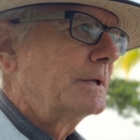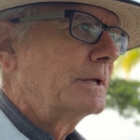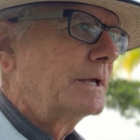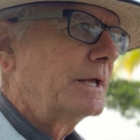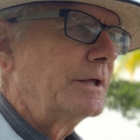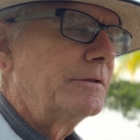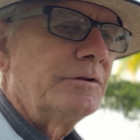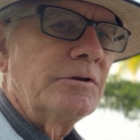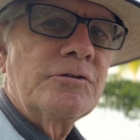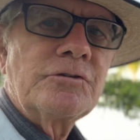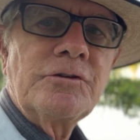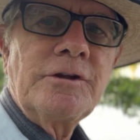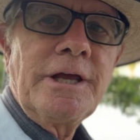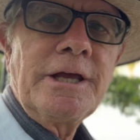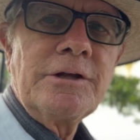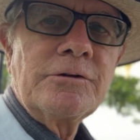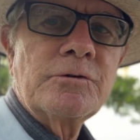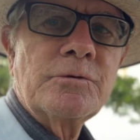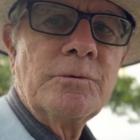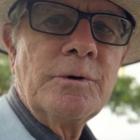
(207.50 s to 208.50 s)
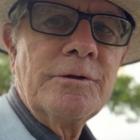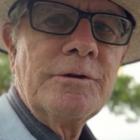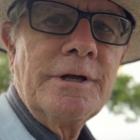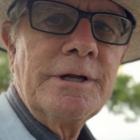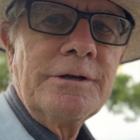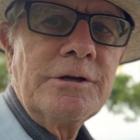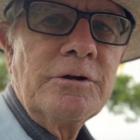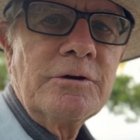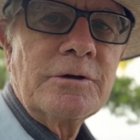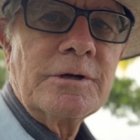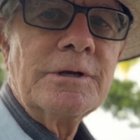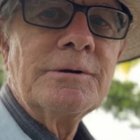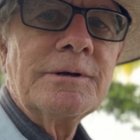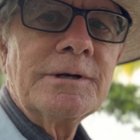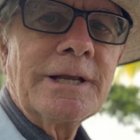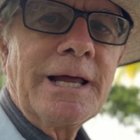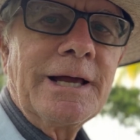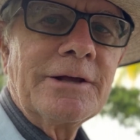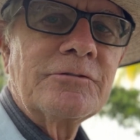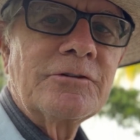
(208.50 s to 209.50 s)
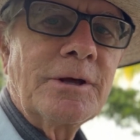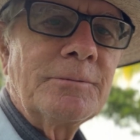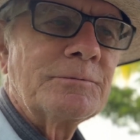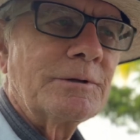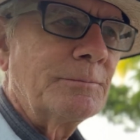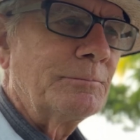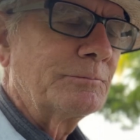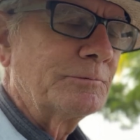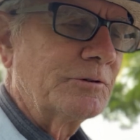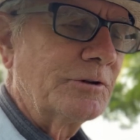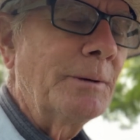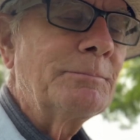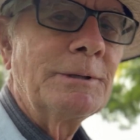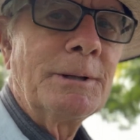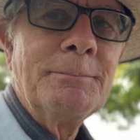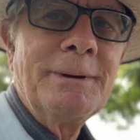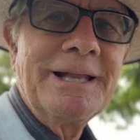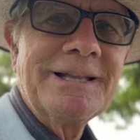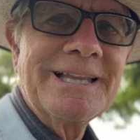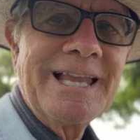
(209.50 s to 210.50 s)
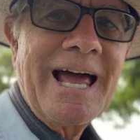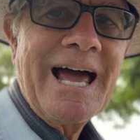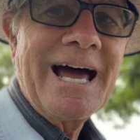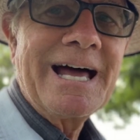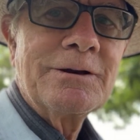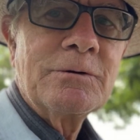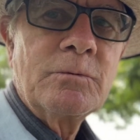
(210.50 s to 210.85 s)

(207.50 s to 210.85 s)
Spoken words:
in the States, well, then you can supplement that